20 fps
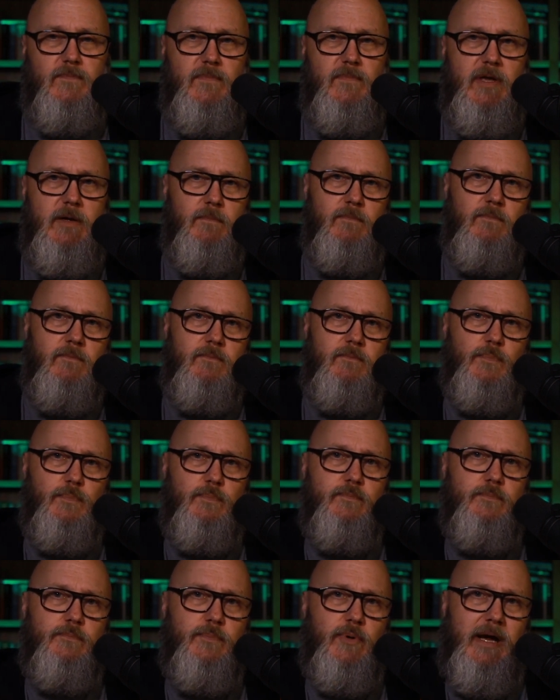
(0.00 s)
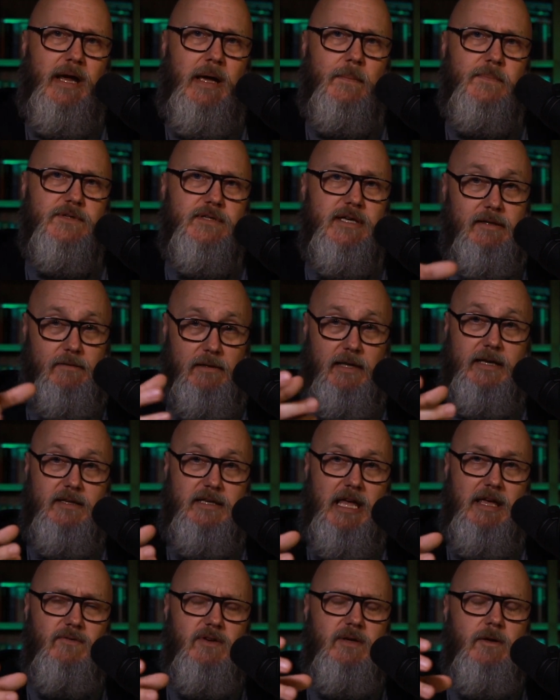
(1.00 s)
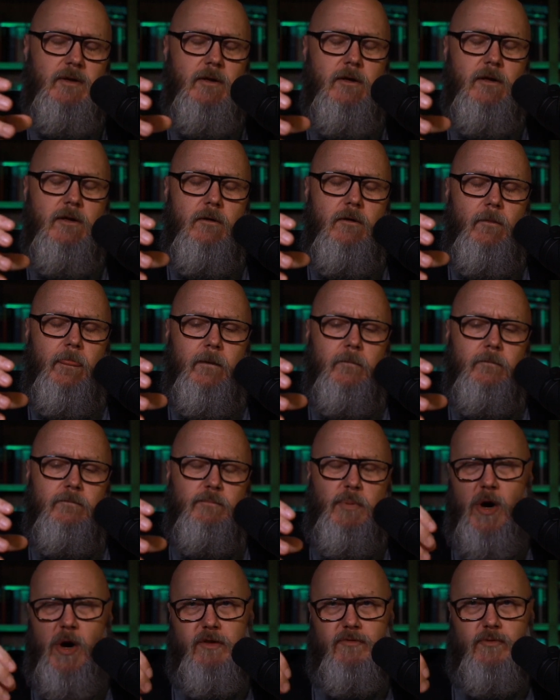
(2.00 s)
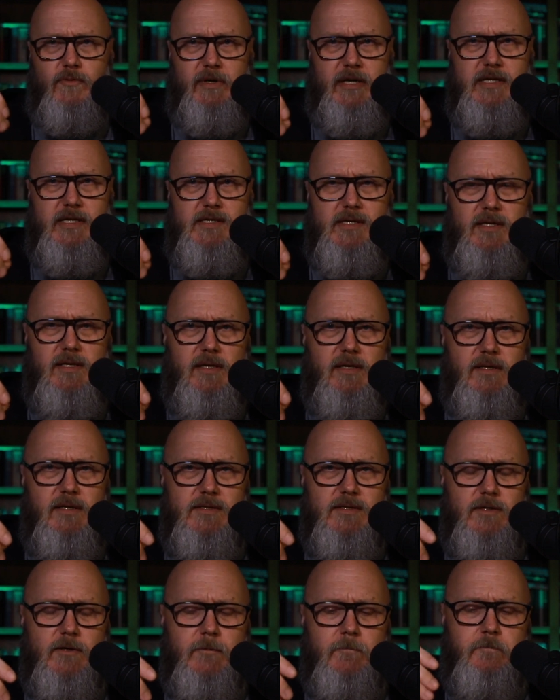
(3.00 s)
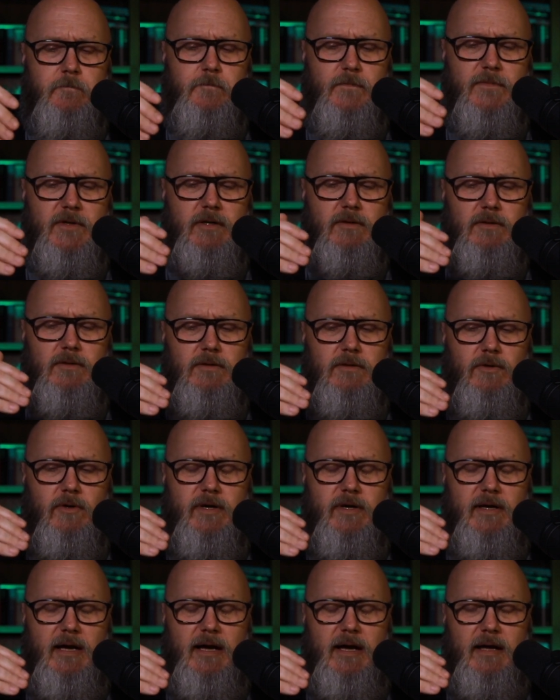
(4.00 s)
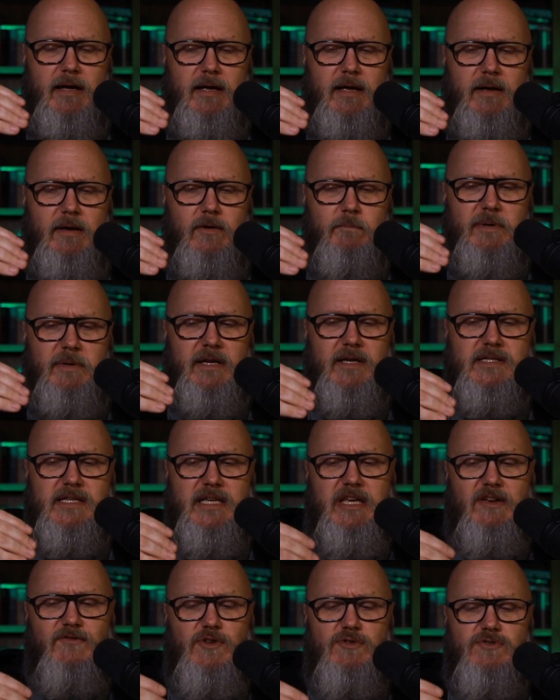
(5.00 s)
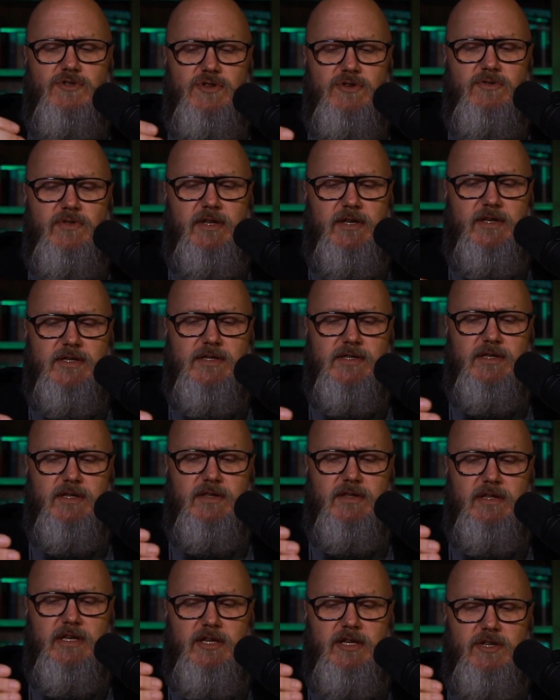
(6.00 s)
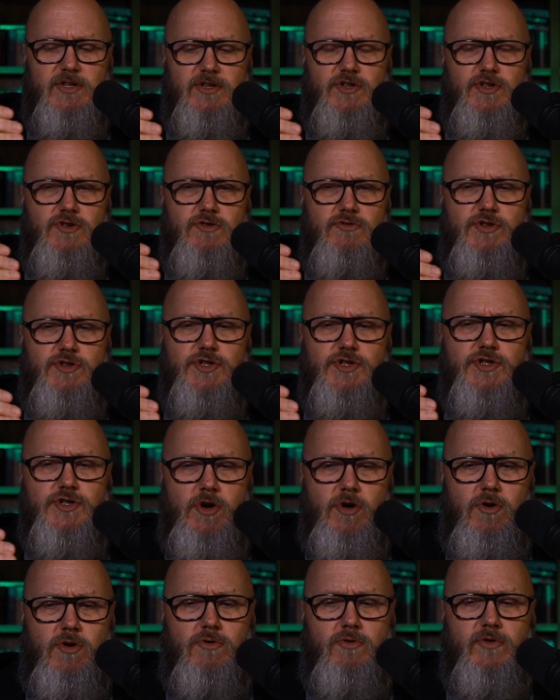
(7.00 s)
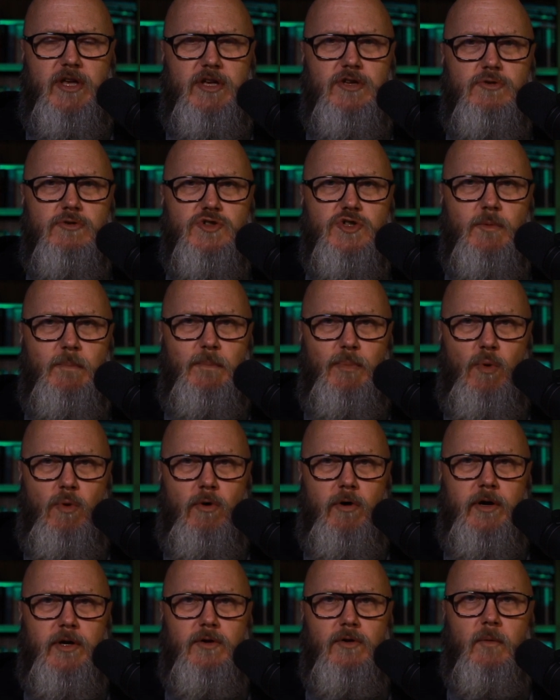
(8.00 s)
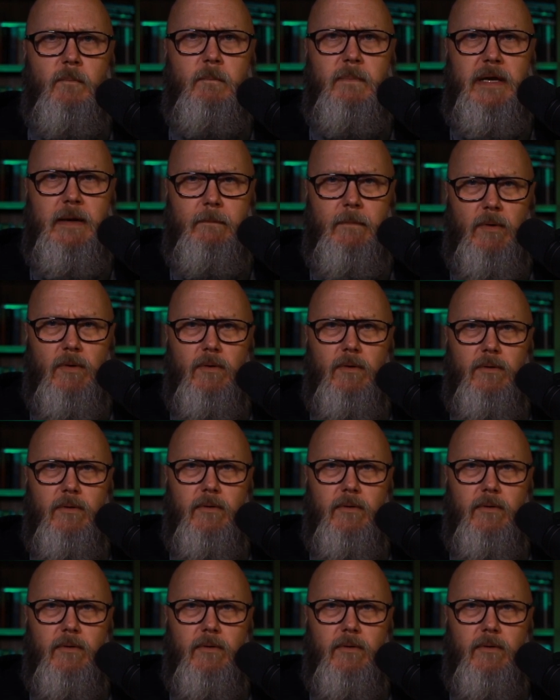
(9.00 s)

And perhaps, and like David, part of the reason is, Lord, because if you do this, then you show that you support your people.